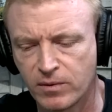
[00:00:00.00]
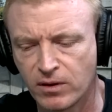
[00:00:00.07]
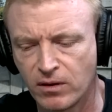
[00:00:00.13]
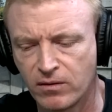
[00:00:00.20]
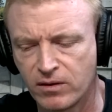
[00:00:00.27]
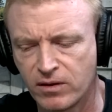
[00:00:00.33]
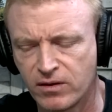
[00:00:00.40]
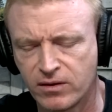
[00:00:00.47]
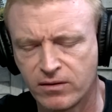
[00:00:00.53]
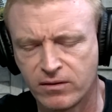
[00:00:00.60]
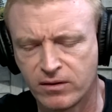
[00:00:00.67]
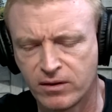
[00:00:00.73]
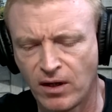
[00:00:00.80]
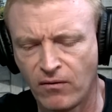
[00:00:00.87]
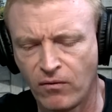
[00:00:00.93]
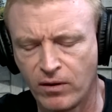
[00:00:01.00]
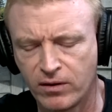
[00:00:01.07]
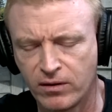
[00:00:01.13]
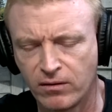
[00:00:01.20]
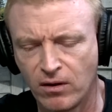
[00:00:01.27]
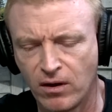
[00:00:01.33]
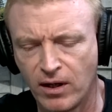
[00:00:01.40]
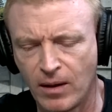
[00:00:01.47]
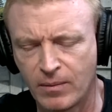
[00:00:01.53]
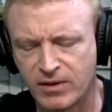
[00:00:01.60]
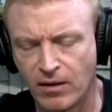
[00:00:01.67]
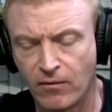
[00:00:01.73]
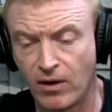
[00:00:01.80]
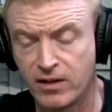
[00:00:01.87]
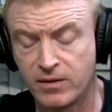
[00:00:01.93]
So it's a tough one to line up
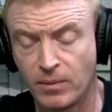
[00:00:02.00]
Sunrays,